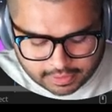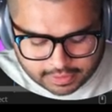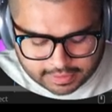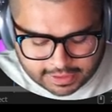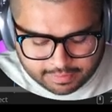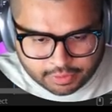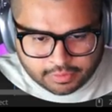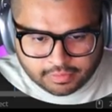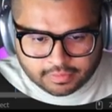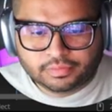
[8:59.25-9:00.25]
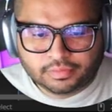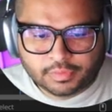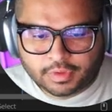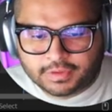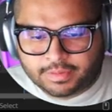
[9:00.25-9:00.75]
typo,
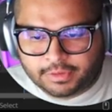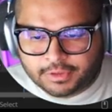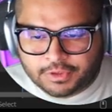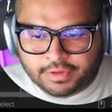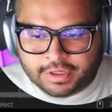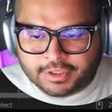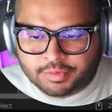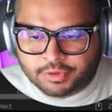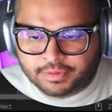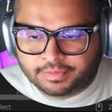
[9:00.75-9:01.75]
similar to the export,